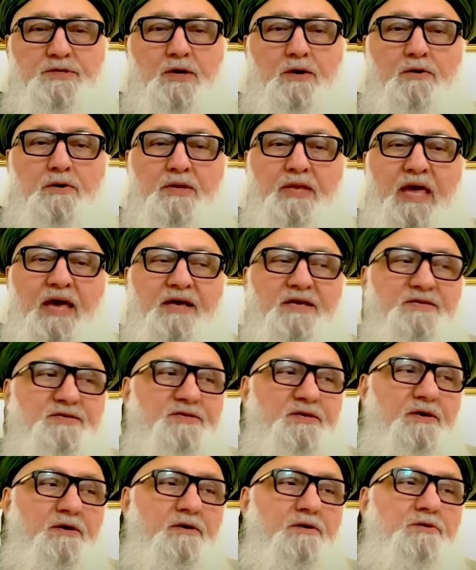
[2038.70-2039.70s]
it
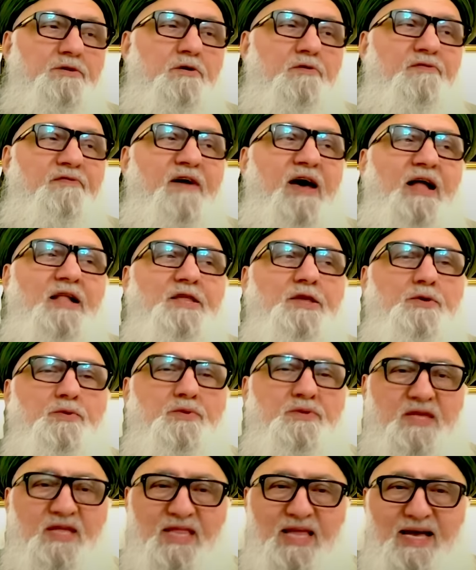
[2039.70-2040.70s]
has no value
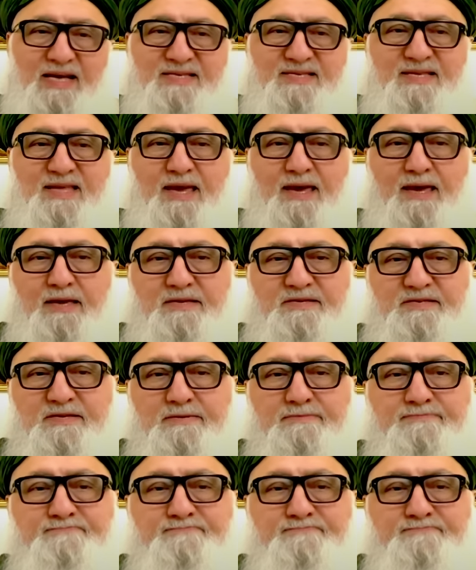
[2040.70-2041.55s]
in the last days.